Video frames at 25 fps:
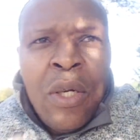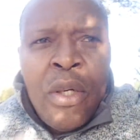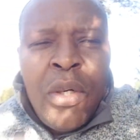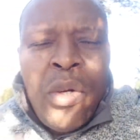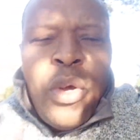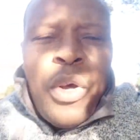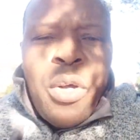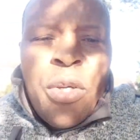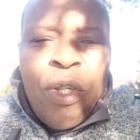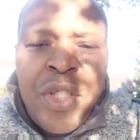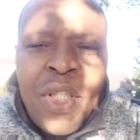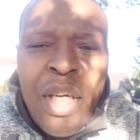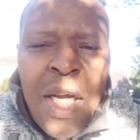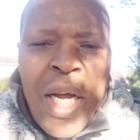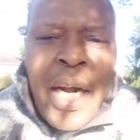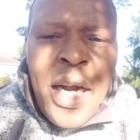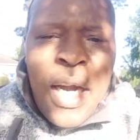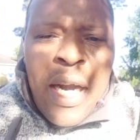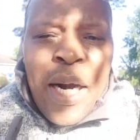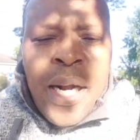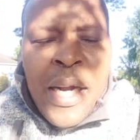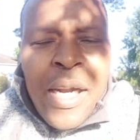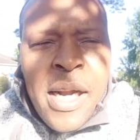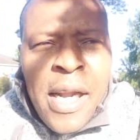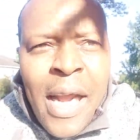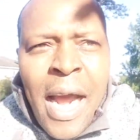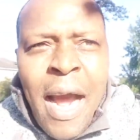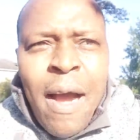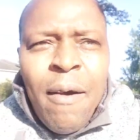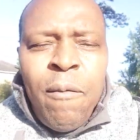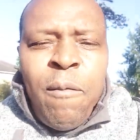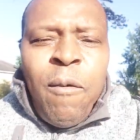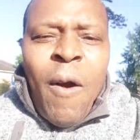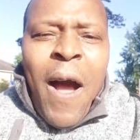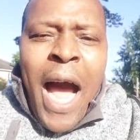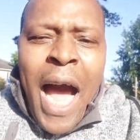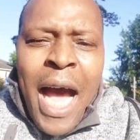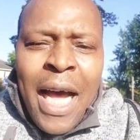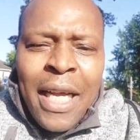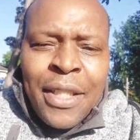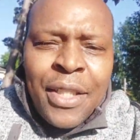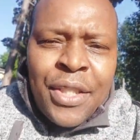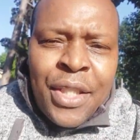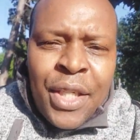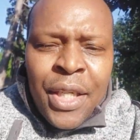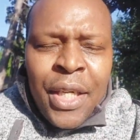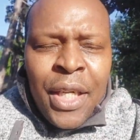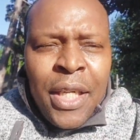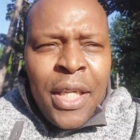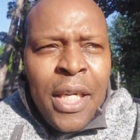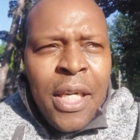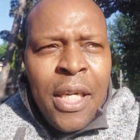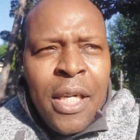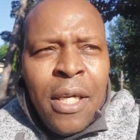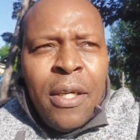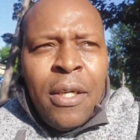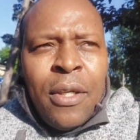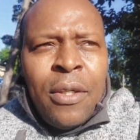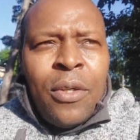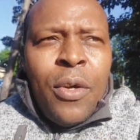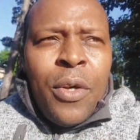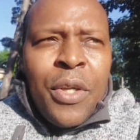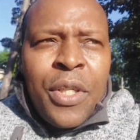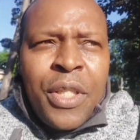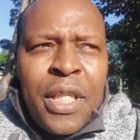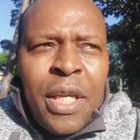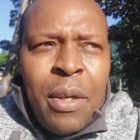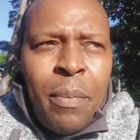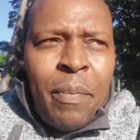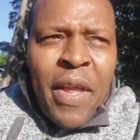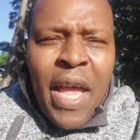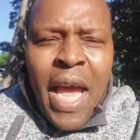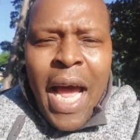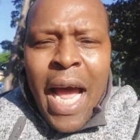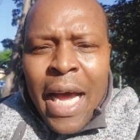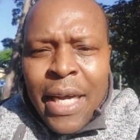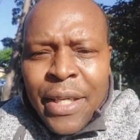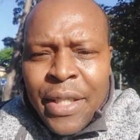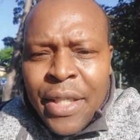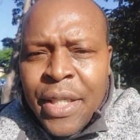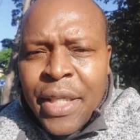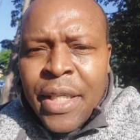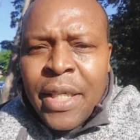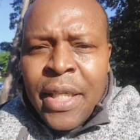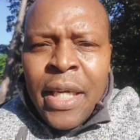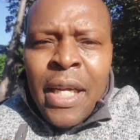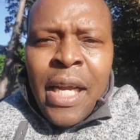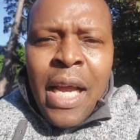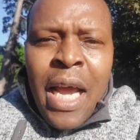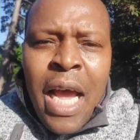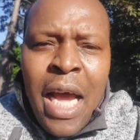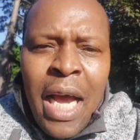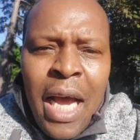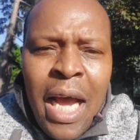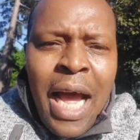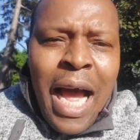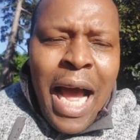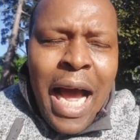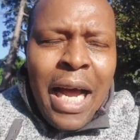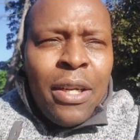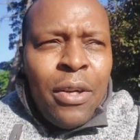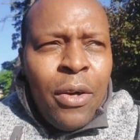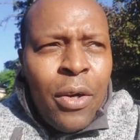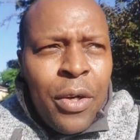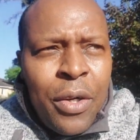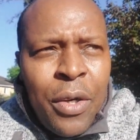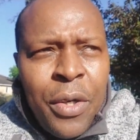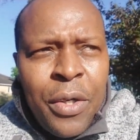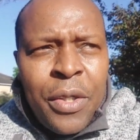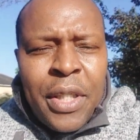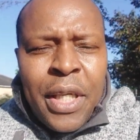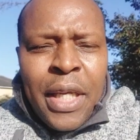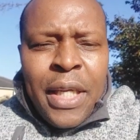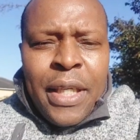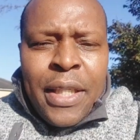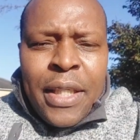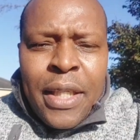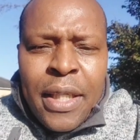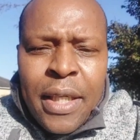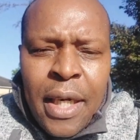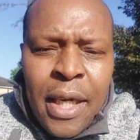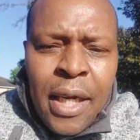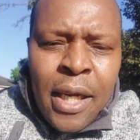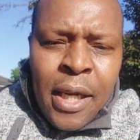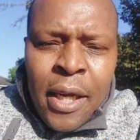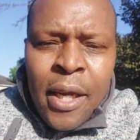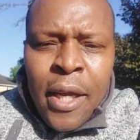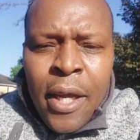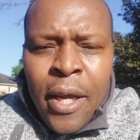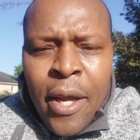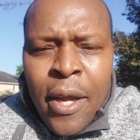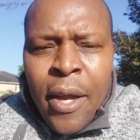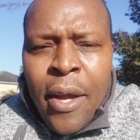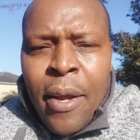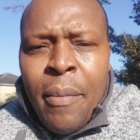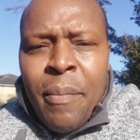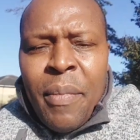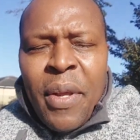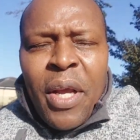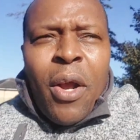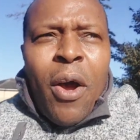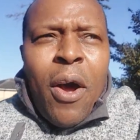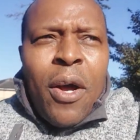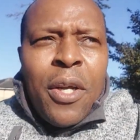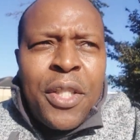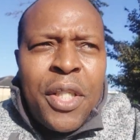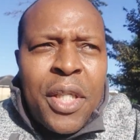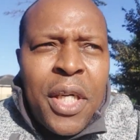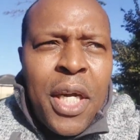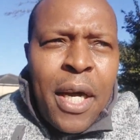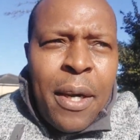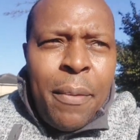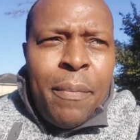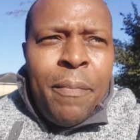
those affairs, those DBRs, and all those things, because